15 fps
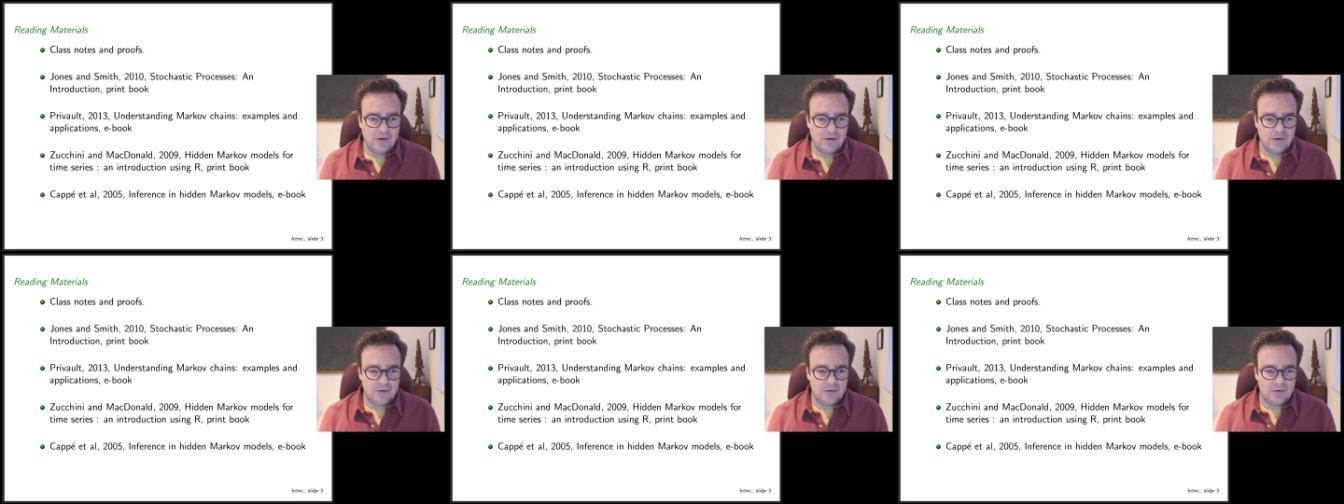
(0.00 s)

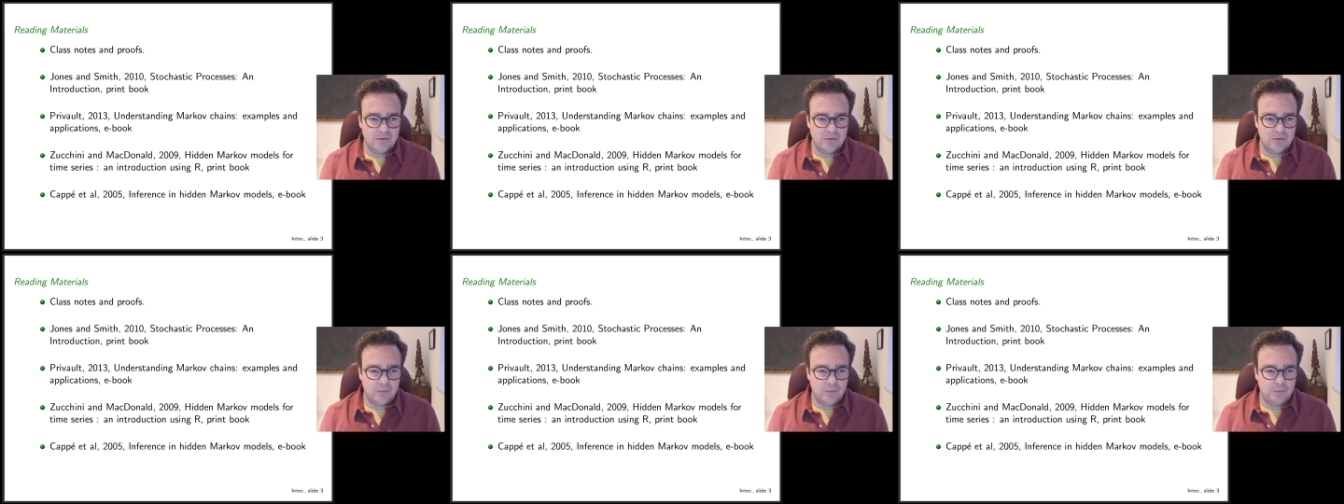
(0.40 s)

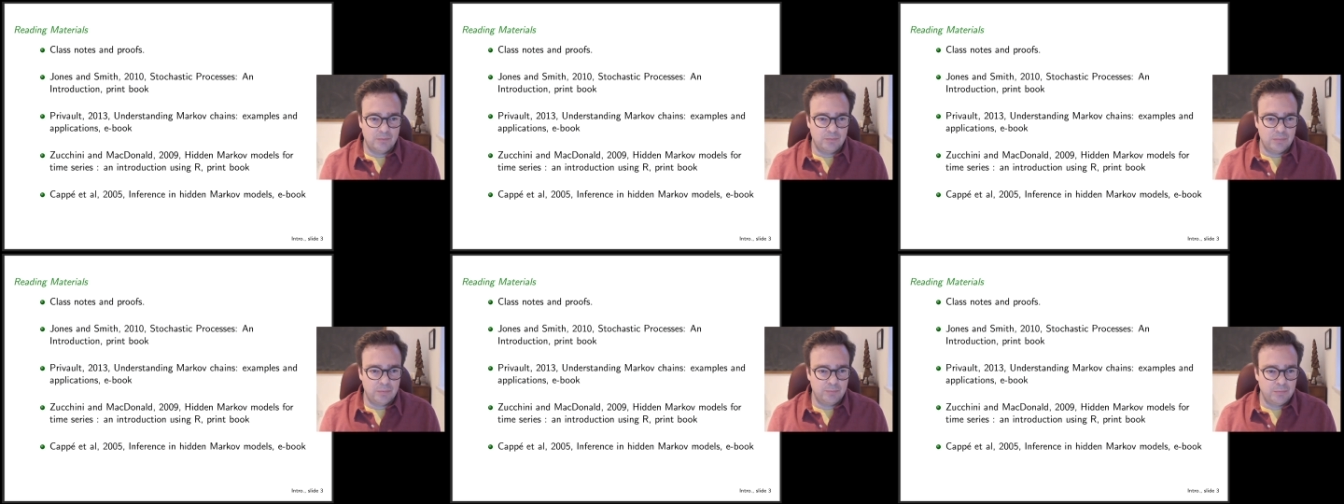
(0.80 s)
uh,
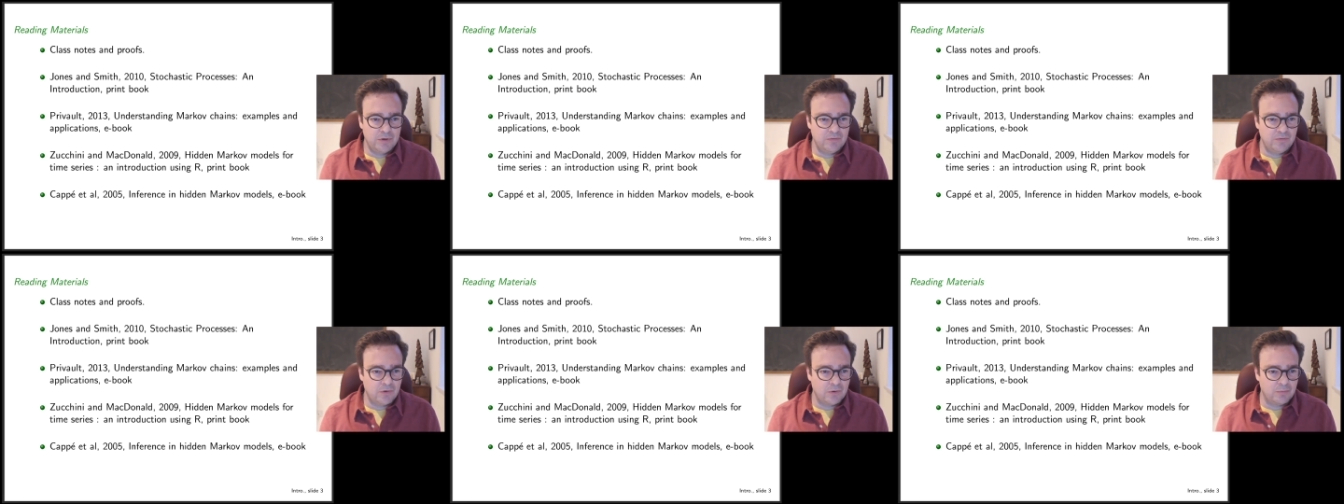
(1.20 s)

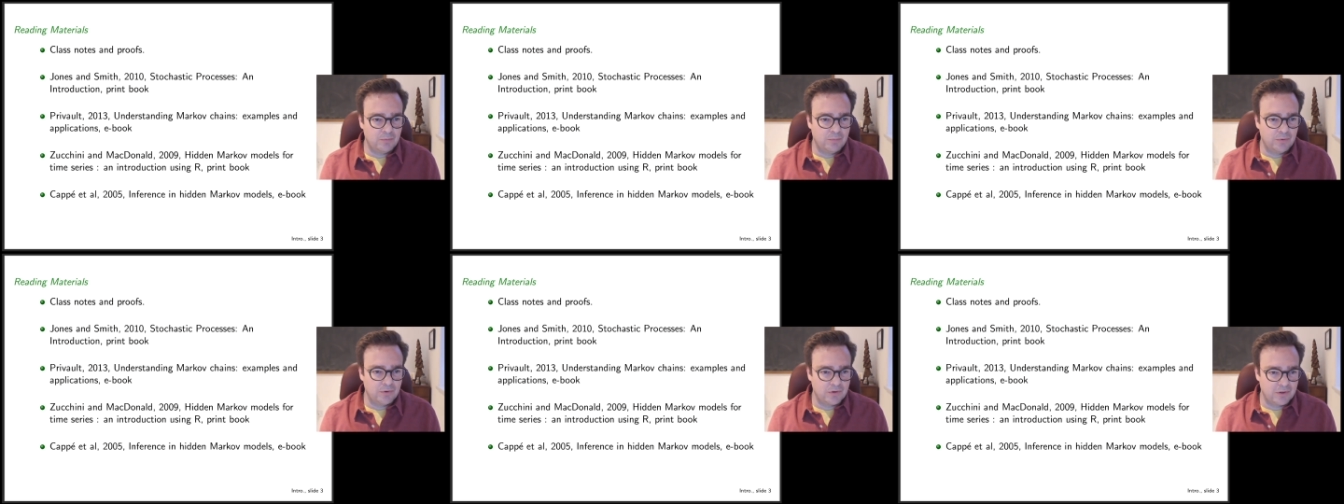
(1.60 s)

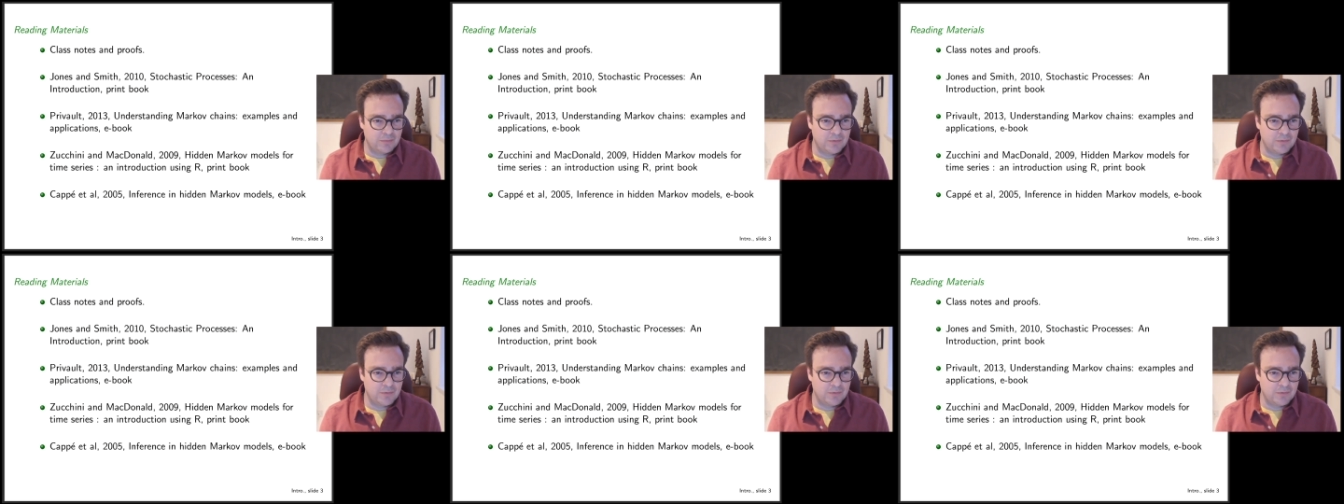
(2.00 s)
Privault book.